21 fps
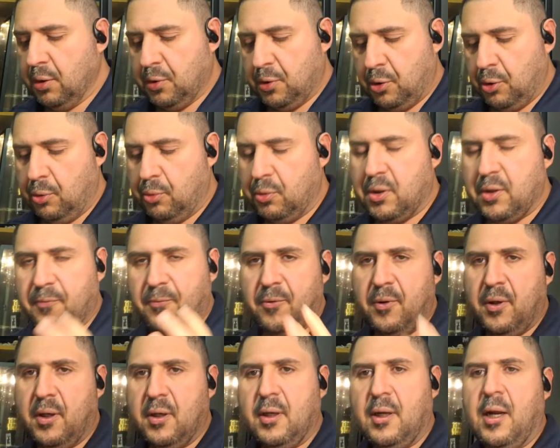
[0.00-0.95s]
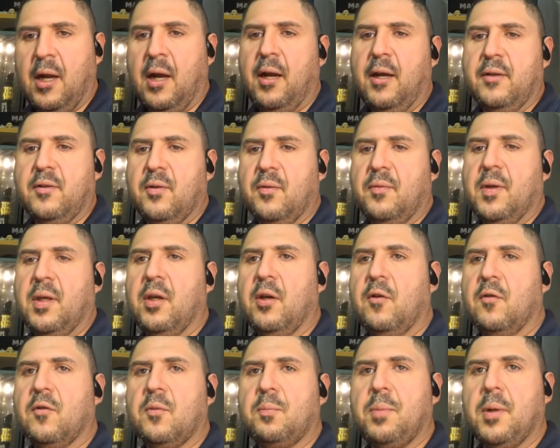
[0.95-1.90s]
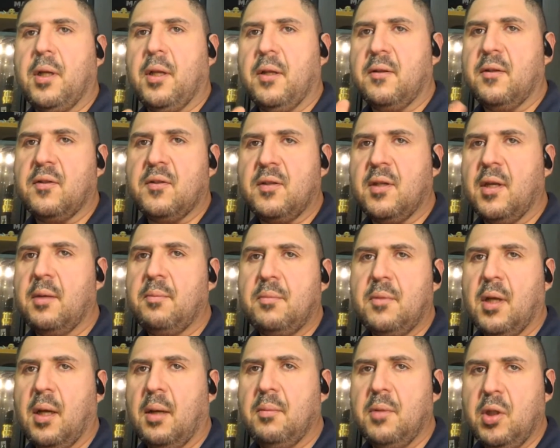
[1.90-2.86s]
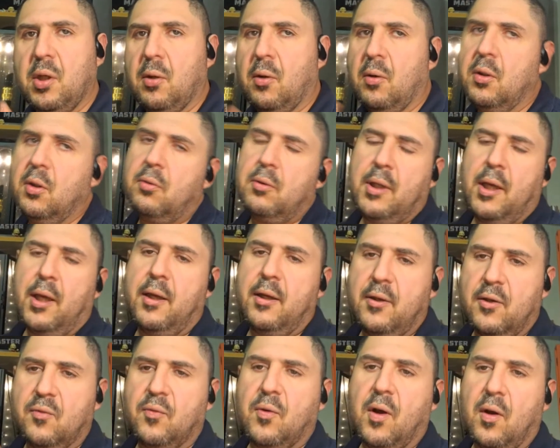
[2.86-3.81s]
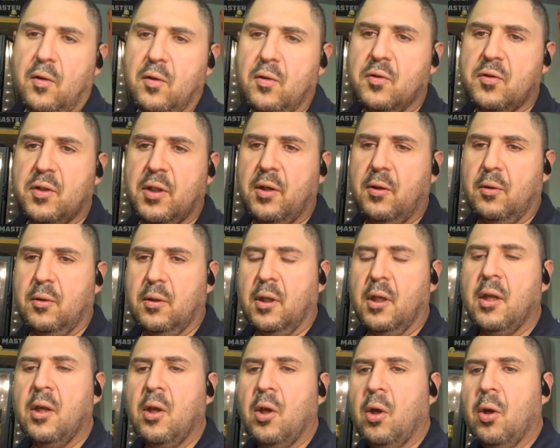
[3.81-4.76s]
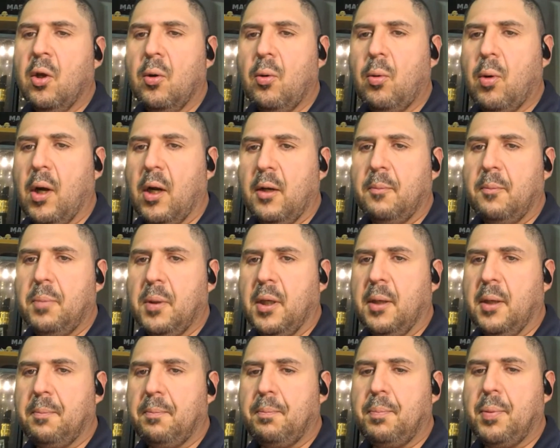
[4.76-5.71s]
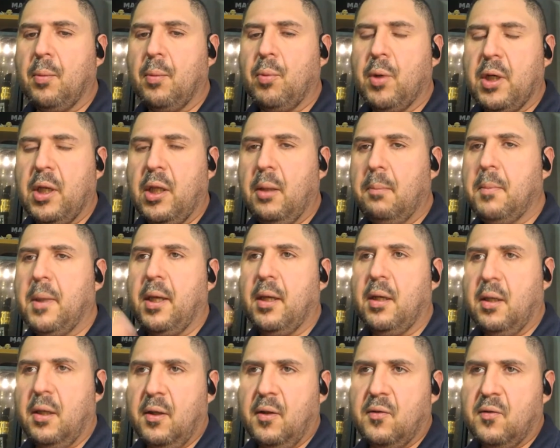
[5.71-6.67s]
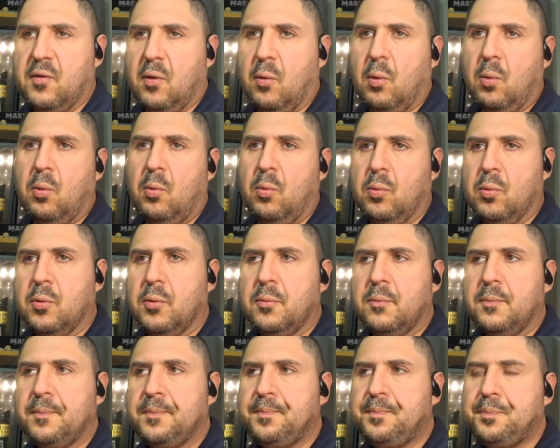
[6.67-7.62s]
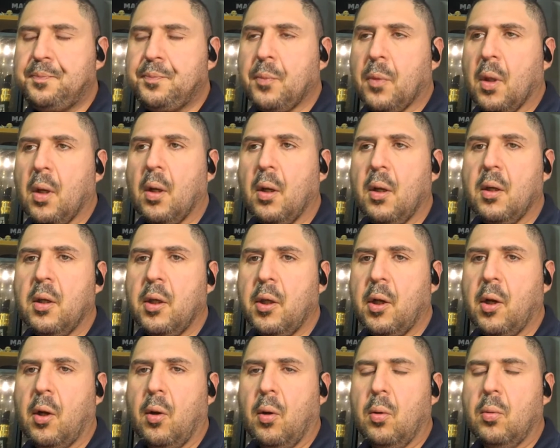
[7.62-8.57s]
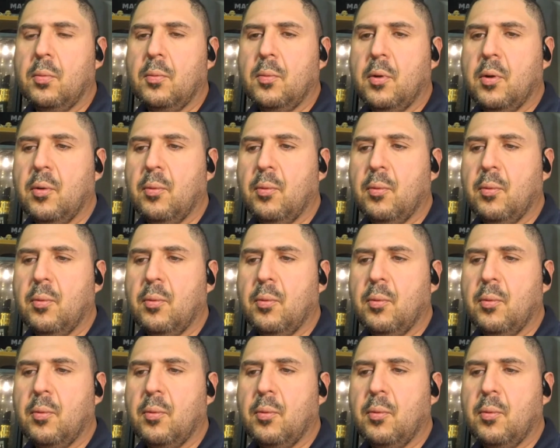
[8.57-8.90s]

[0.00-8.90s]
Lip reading: Two different kinds of hilts, but at the same time, Luke had his father's hilt quite a bit, but when he made his own, the